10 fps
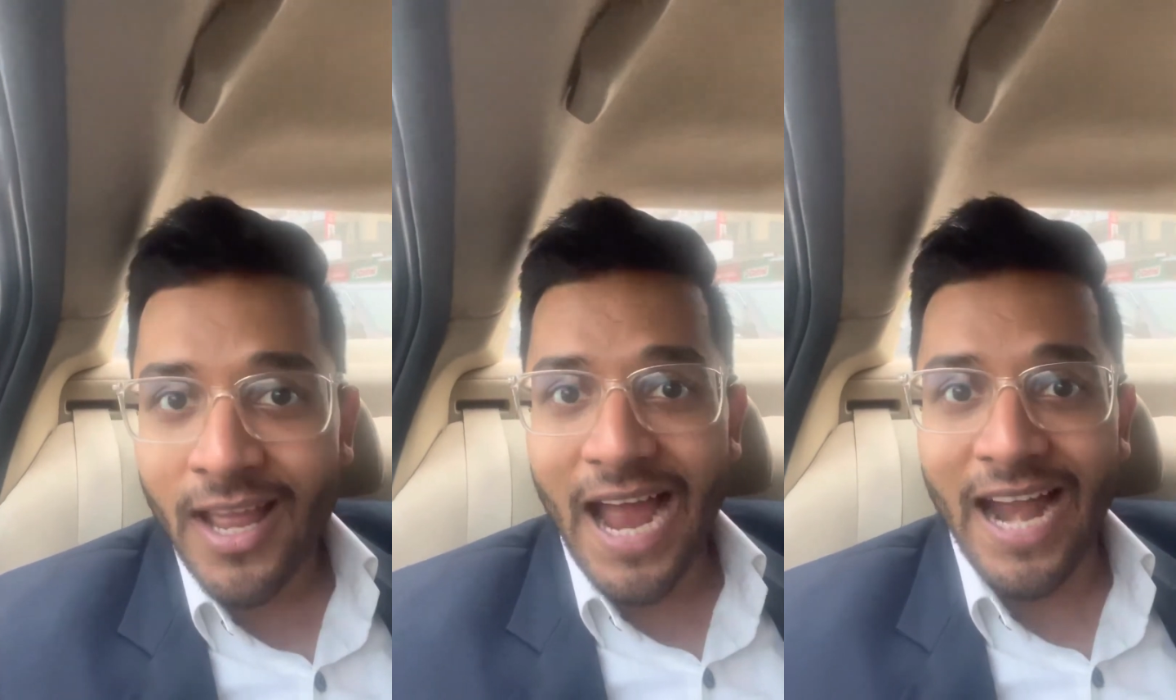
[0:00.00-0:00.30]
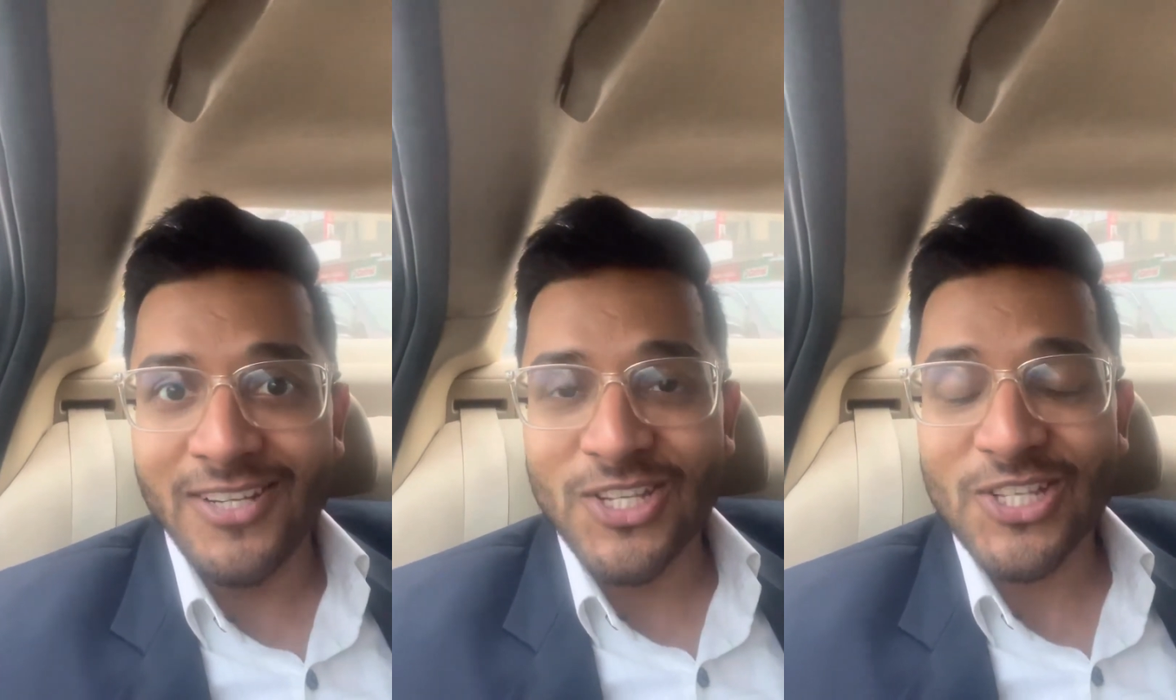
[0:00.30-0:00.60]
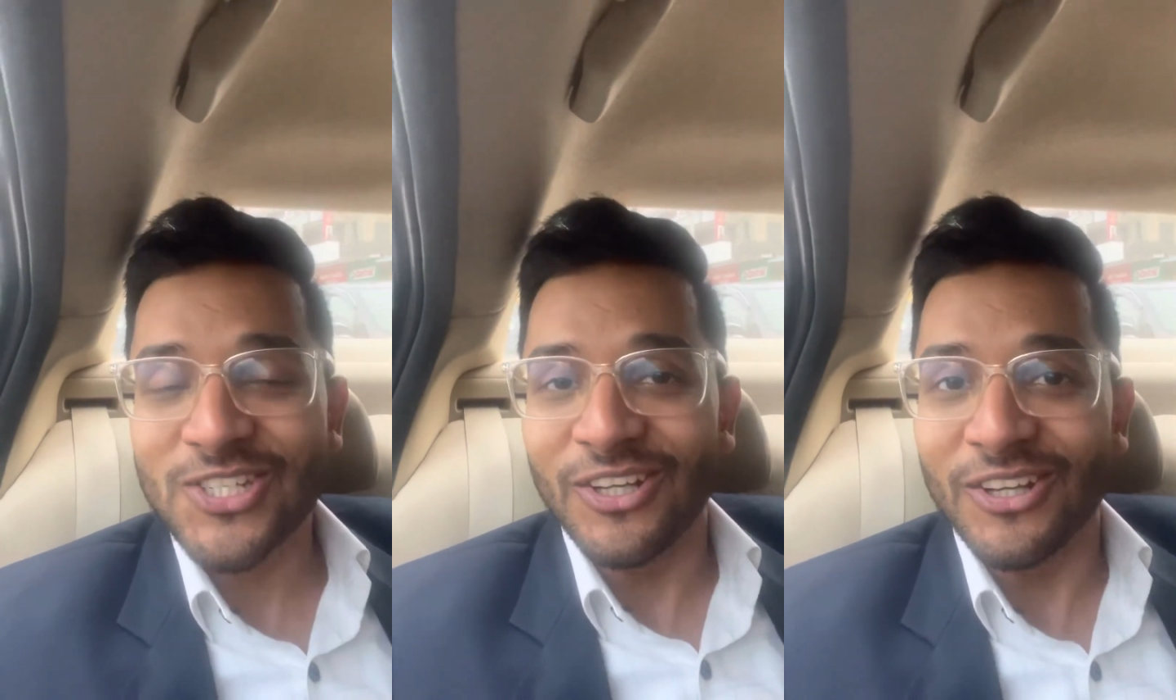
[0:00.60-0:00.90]
and
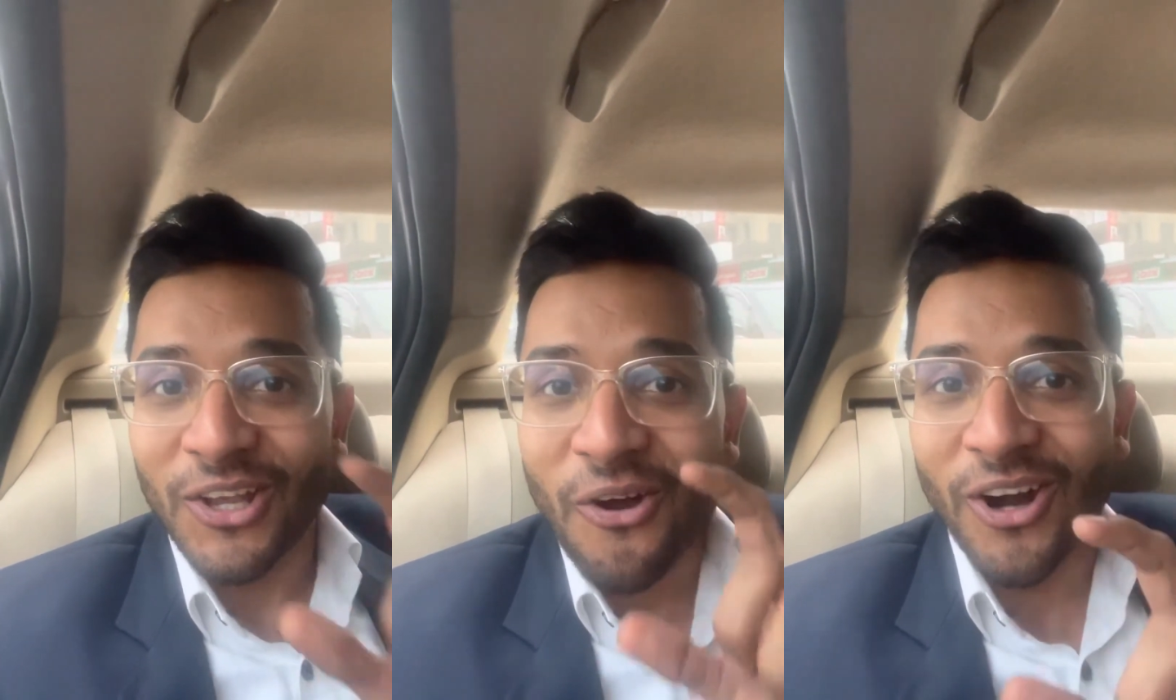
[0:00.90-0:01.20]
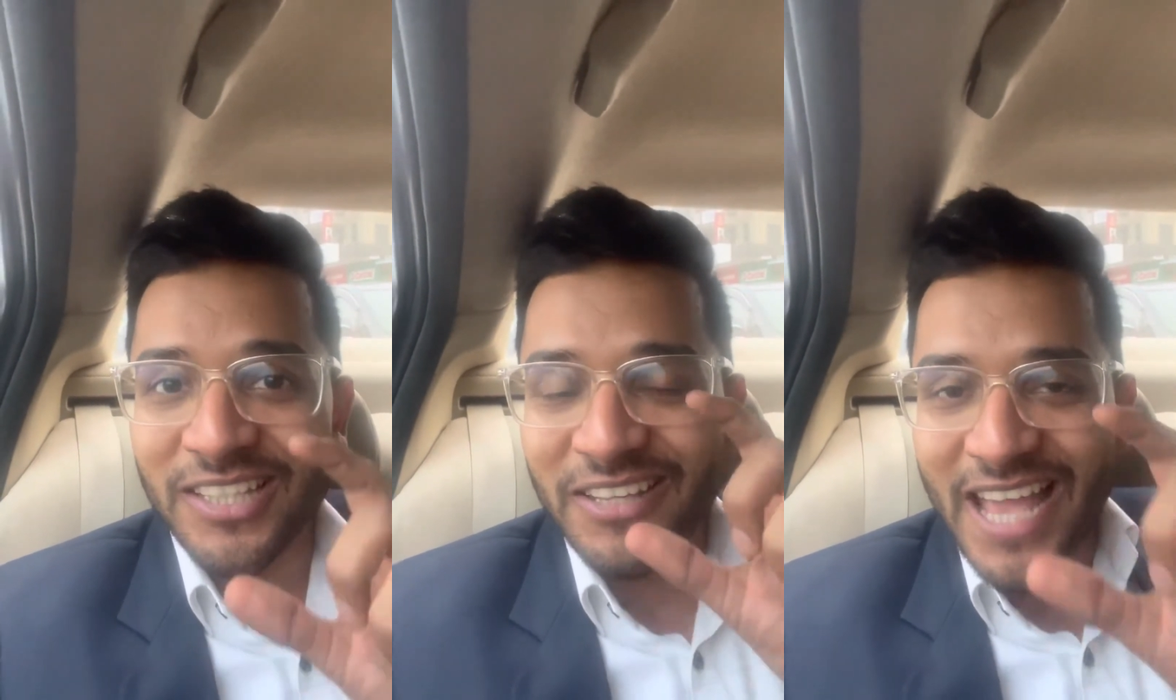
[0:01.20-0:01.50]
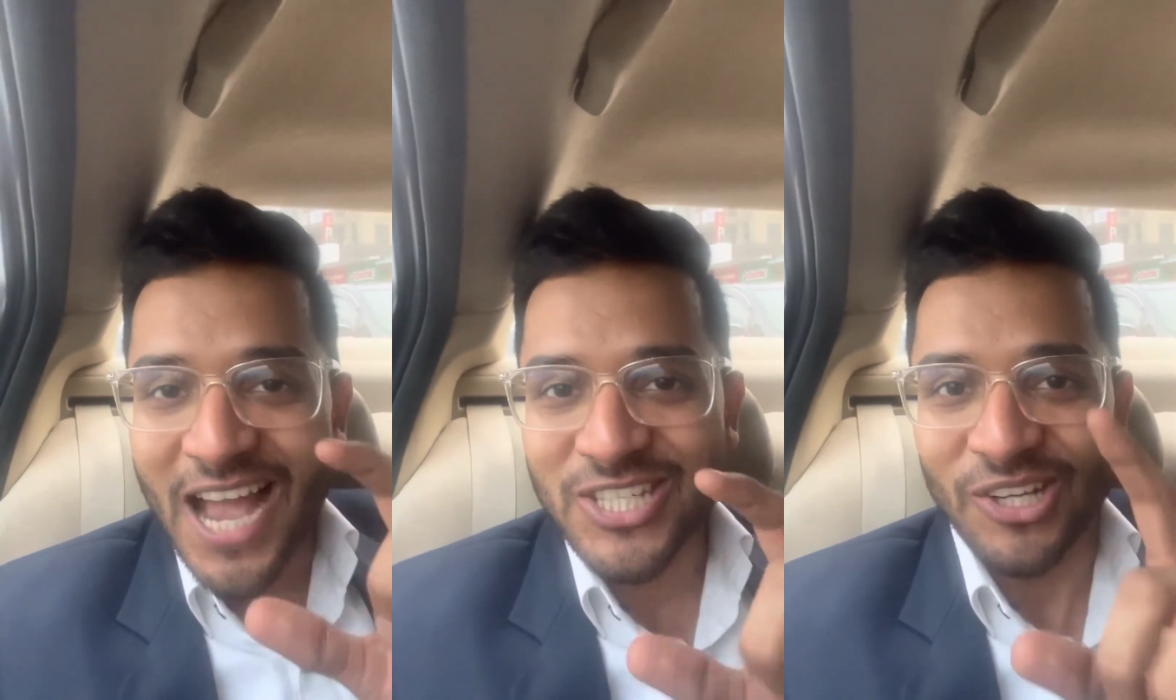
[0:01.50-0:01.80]
just record the
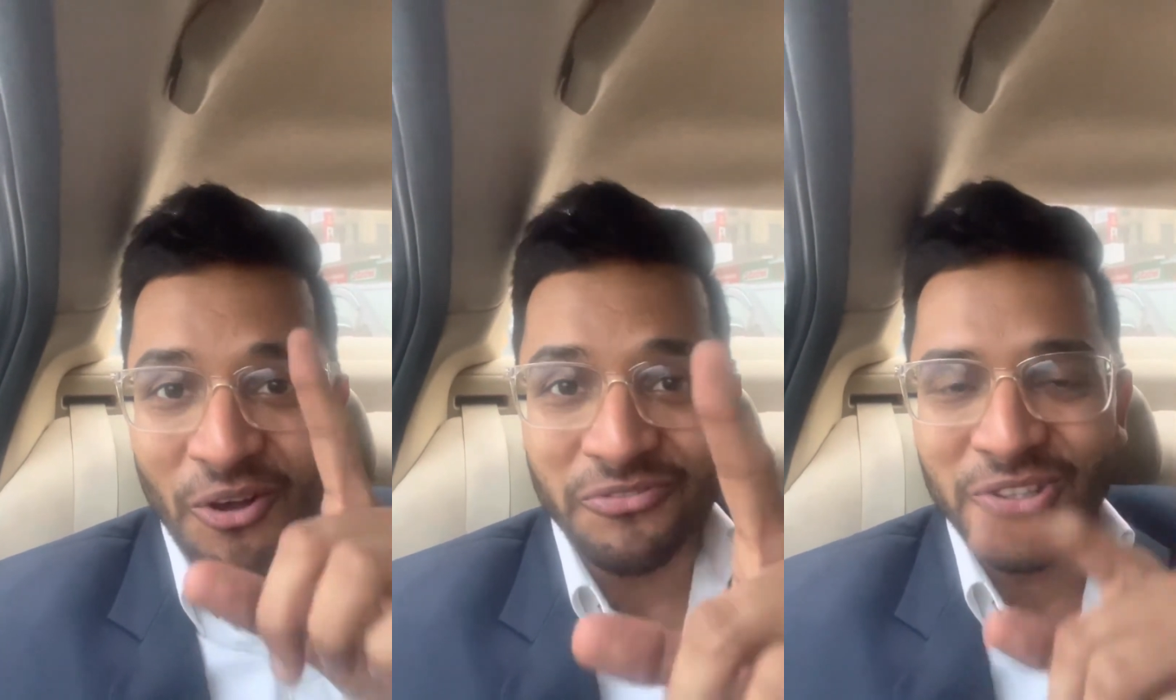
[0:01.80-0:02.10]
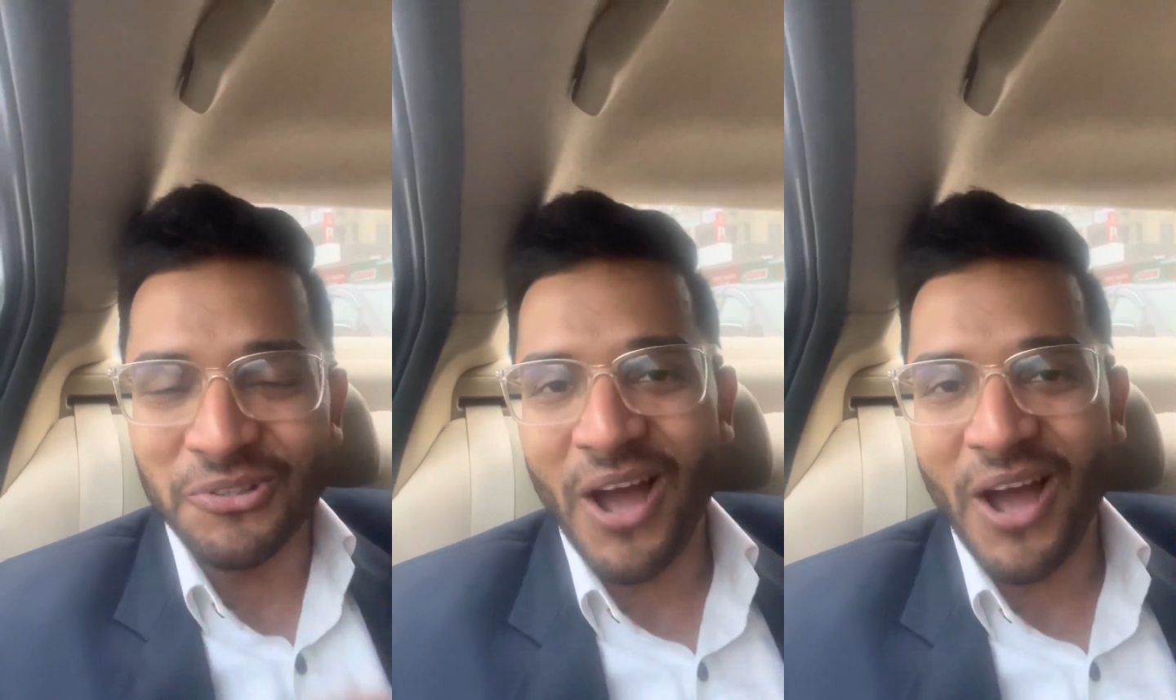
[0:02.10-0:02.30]
reaction of you